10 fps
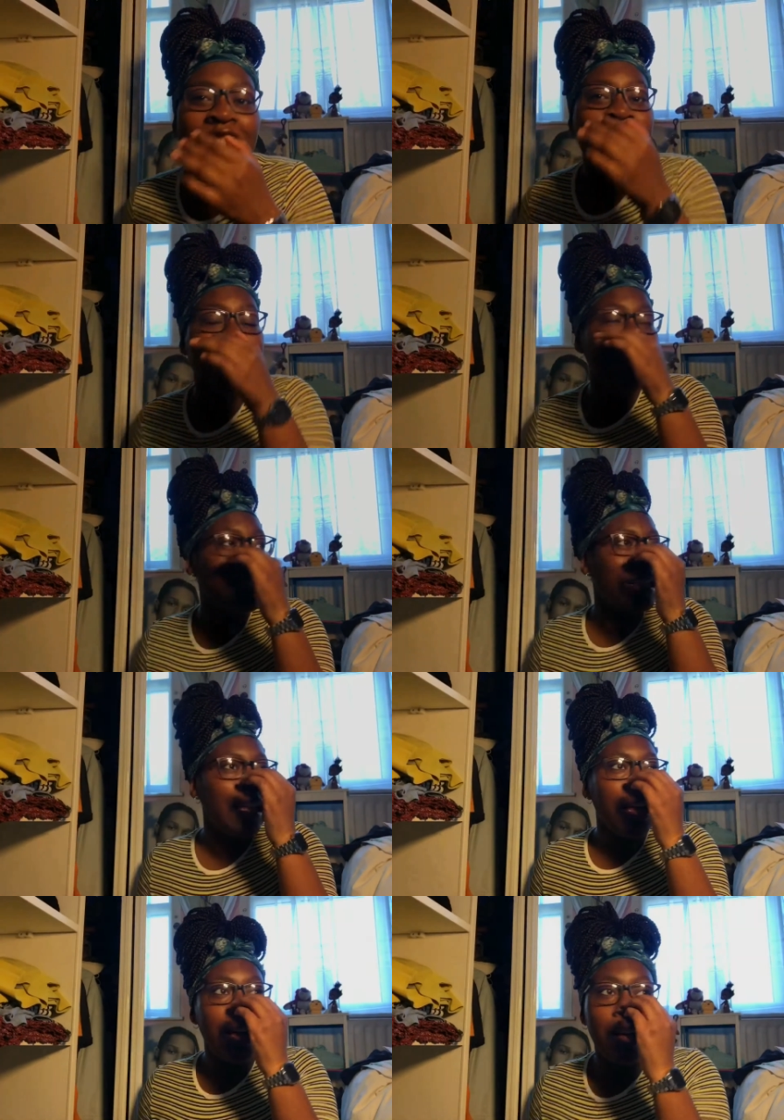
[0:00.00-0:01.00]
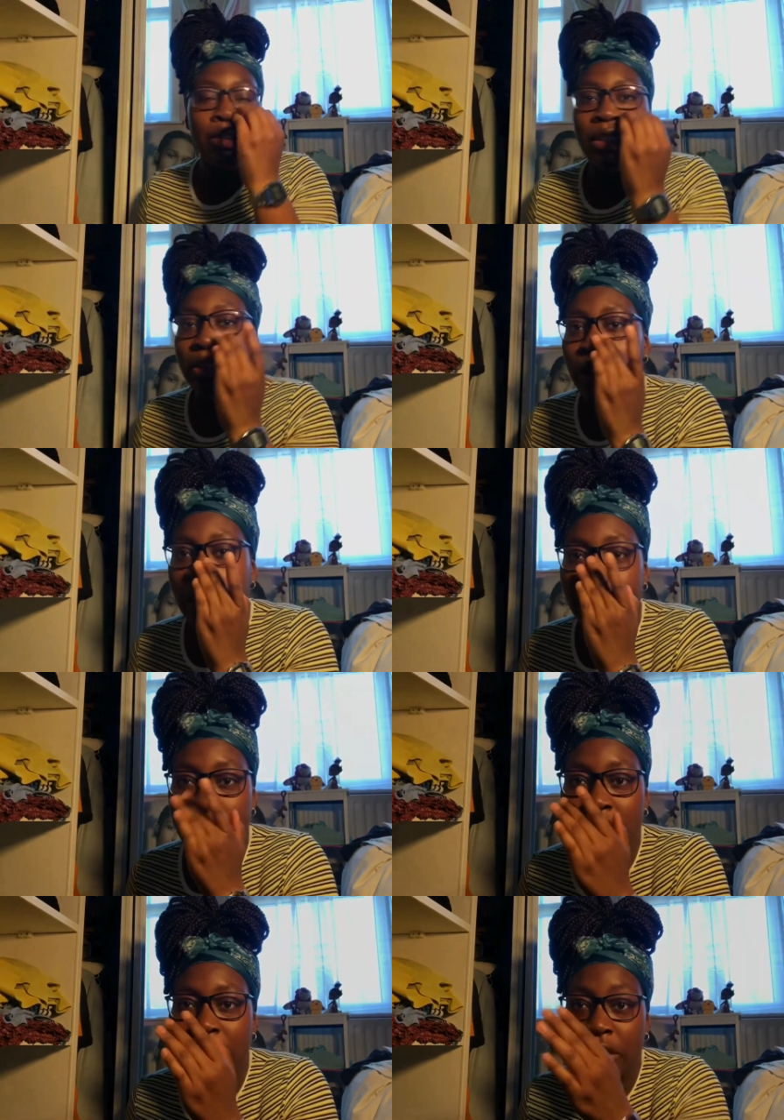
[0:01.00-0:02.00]
Uh, I'll insert a
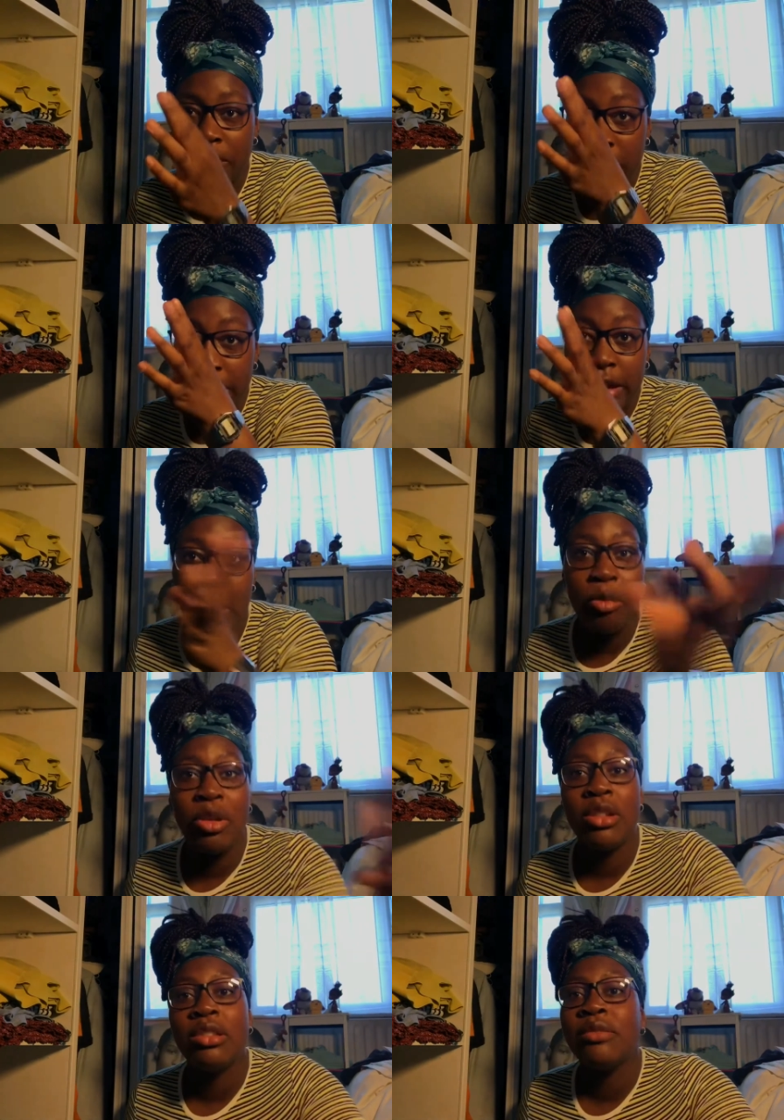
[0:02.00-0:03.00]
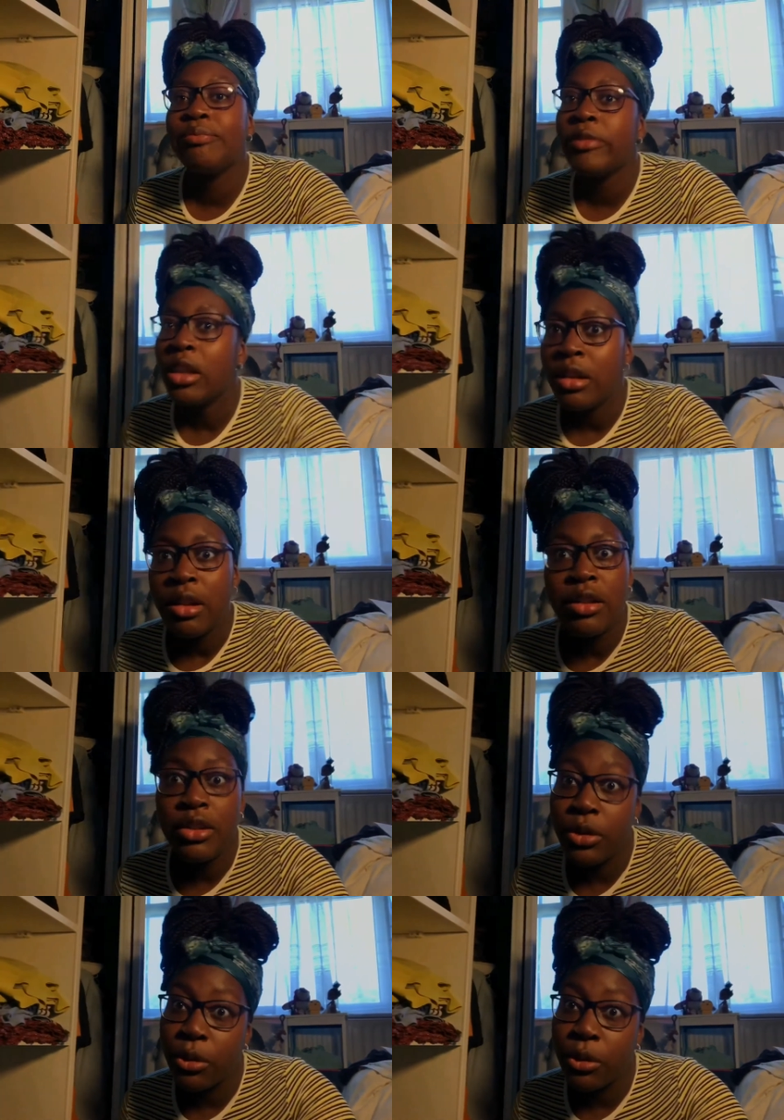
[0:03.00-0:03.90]
picture of her later but she's a